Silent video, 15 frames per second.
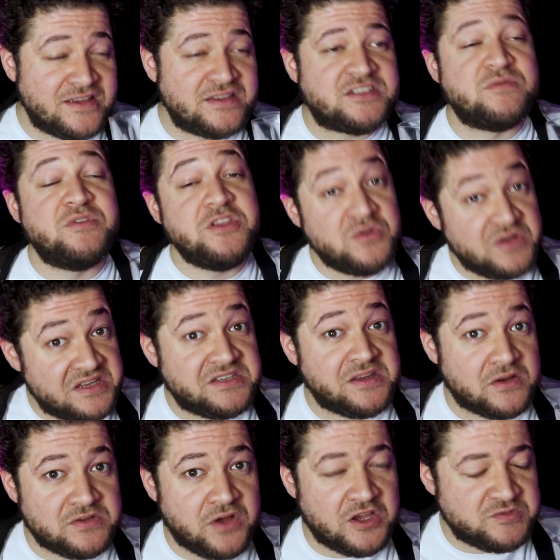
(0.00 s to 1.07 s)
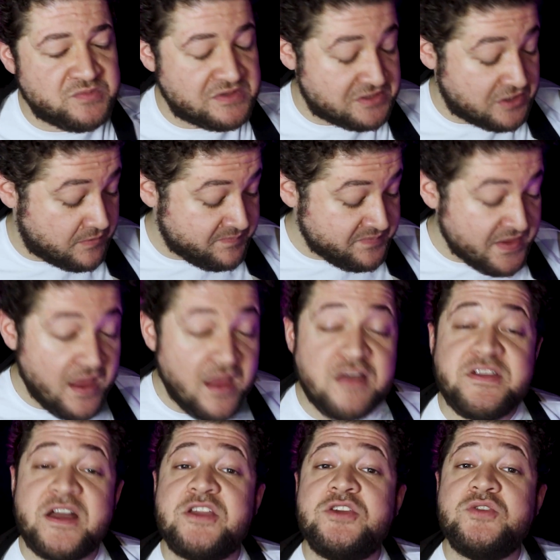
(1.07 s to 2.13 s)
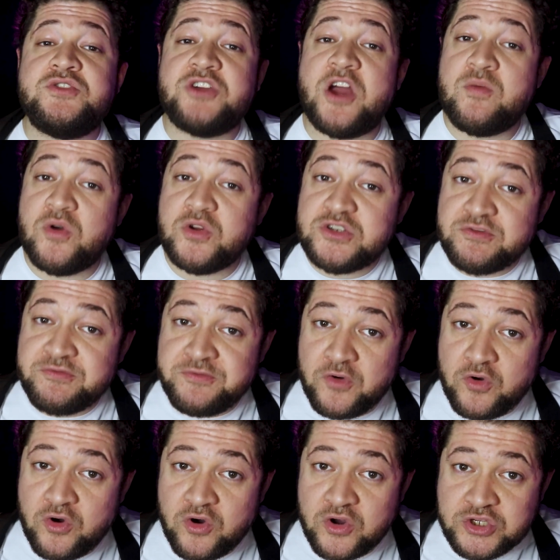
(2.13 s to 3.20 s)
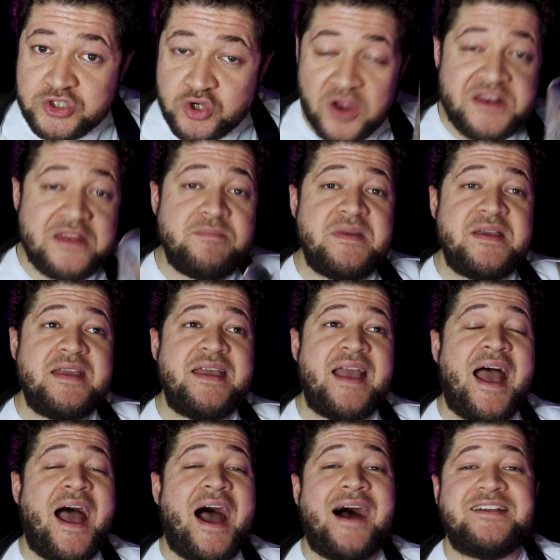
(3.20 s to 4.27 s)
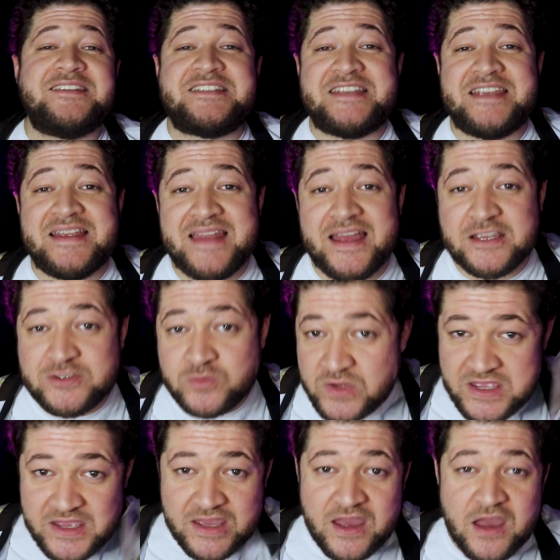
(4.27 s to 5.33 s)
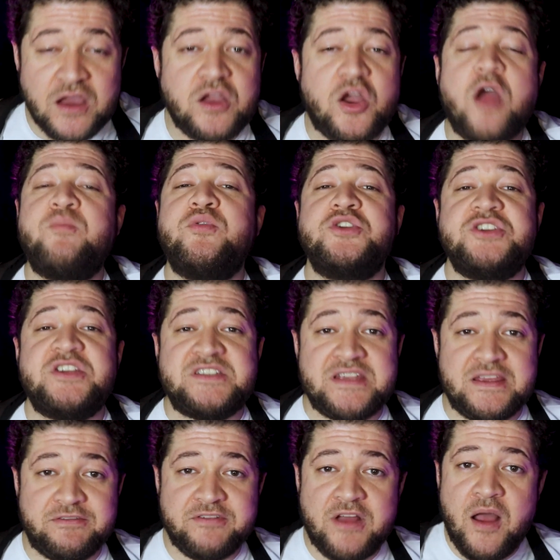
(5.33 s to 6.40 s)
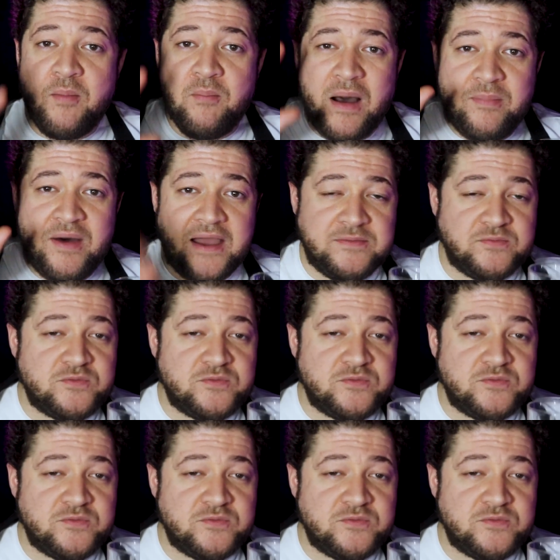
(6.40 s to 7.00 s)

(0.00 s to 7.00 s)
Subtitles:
Some of you need to go to hospital. Thank you so much for joining me. I'll see you next week. Go brush your teeth. Bye-bye.